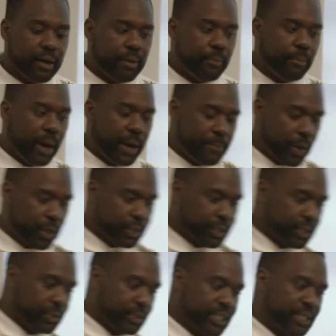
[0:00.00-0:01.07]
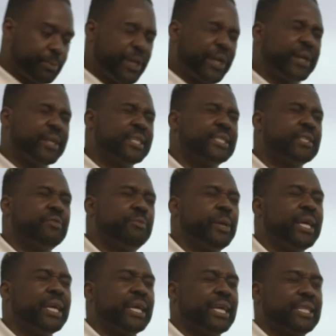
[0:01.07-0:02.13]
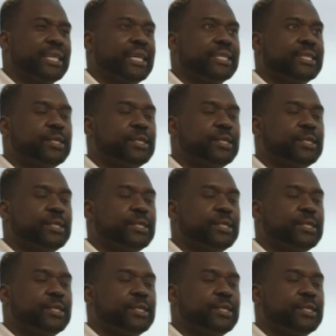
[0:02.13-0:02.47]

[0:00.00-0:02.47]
my personal experience of being in that